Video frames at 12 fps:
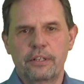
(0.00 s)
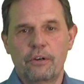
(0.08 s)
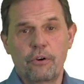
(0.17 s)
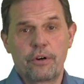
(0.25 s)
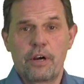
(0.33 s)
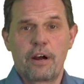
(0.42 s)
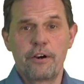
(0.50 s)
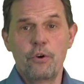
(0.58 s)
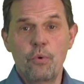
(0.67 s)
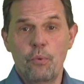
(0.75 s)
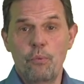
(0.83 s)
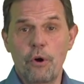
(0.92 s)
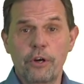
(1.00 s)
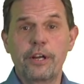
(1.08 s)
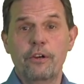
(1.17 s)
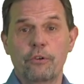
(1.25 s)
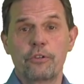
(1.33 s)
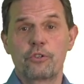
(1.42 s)
Or are you
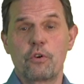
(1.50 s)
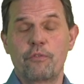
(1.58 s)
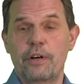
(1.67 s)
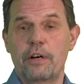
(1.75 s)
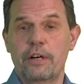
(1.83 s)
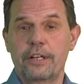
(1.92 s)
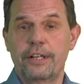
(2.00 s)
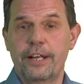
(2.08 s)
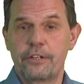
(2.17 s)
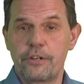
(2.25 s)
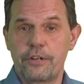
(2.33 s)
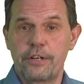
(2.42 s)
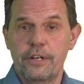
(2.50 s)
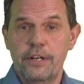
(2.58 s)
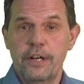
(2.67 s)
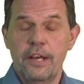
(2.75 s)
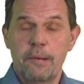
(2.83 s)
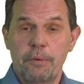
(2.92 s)
working on a software architecture,
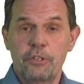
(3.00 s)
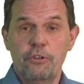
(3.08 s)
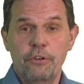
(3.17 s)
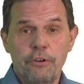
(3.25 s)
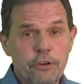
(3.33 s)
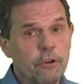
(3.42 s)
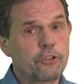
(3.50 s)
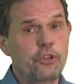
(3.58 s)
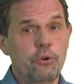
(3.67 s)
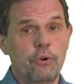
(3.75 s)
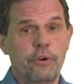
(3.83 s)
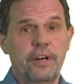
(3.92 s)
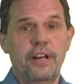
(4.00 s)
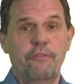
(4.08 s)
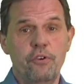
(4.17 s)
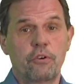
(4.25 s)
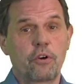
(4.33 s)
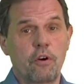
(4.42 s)
but you're not sure
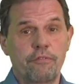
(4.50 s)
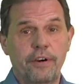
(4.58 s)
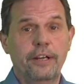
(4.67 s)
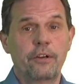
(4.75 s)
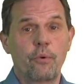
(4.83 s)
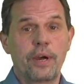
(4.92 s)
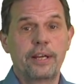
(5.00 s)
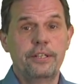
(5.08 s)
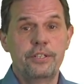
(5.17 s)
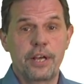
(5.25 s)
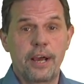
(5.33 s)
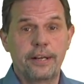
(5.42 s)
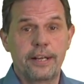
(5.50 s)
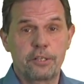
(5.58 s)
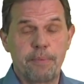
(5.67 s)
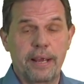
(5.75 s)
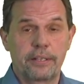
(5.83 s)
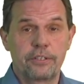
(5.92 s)
if you're covering the right design
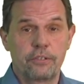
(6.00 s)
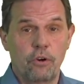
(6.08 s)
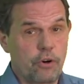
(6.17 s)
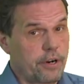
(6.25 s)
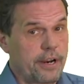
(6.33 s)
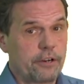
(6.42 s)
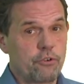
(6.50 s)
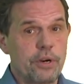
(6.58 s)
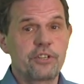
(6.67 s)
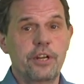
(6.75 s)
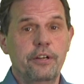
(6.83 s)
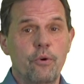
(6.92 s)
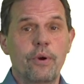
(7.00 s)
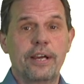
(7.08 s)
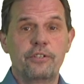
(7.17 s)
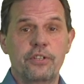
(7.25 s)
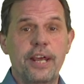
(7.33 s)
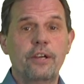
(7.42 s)
aspects or addressing the
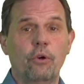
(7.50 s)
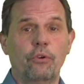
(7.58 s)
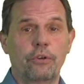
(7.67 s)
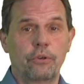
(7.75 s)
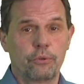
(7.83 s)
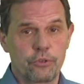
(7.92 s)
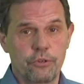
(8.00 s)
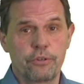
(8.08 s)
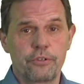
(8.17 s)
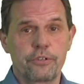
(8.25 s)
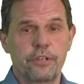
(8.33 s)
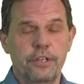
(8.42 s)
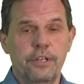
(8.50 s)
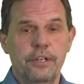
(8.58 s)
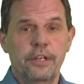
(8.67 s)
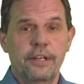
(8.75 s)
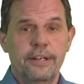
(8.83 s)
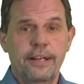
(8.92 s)
right stakeholder concerns?
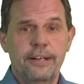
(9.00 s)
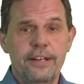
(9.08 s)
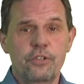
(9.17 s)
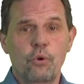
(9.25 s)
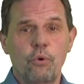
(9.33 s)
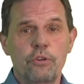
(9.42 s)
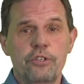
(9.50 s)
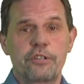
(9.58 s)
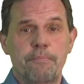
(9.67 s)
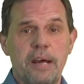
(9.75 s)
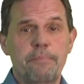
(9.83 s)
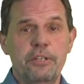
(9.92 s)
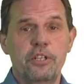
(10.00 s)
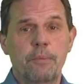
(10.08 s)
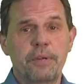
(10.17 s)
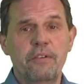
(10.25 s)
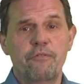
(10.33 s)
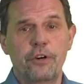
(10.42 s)
Then this course might be
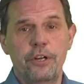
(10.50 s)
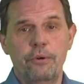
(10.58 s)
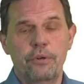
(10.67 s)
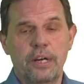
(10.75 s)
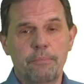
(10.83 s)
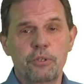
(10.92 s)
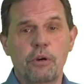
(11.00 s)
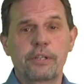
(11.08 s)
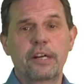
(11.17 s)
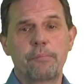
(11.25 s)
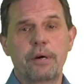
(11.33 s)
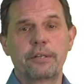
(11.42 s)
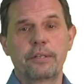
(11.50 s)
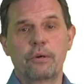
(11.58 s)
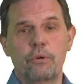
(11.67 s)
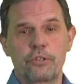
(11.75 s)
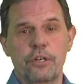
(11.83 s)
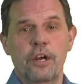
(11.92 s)
something for you. I'm talking about the
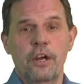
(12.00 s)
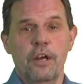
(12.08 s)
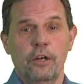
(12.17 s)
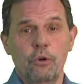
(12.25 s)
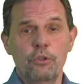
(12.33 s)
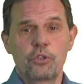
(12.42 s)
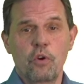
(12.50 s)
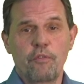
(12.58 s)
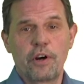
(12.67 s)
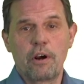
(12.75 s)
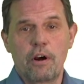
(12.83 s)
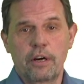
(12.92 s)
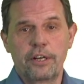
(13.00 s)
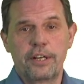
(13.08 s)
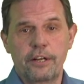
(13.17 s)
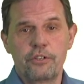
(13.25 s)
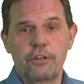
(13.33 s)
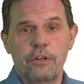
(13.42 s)
course Good Software
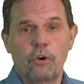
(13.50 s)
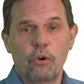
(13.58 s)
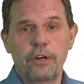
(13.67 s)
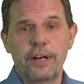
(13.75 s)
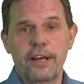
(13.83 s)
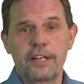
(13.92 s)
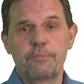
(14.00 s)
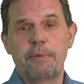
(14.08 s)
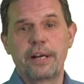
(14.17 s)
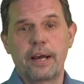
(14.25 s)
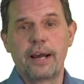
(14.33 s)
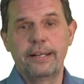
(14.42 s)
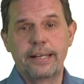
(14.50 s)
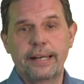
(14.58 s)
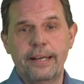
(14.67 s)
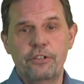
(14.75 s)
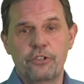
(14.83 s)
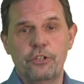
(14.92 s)
Architecture, organized by the High Tech
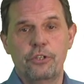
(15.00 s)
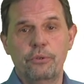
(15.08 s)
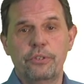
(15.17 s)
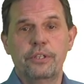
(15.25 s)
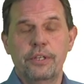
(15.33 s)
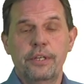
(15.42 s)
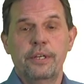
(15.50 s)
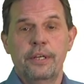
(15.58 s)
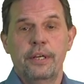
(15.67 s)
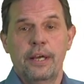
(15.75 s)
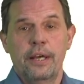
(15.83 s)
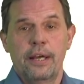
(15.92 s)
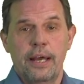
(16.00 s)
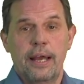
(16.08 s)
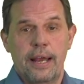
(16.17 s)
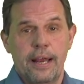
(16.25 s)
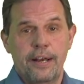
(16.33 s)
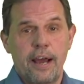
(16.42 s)
Institute,
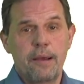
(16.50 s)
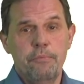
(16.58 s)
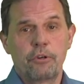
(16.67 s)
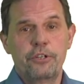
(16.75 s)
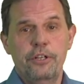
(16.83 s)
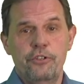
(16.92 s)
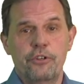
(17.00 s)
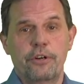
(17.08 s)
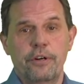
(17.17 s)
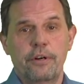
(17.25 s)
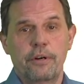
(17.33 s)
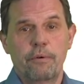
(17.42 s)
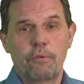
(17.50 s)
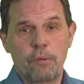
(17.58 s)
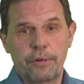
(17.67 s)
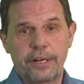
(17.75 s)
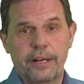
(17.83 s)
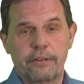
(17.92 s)
and I'm your teacher,
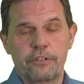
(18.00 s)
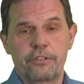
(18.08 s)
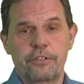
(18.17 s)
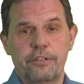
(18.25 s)
Robert Dekkers.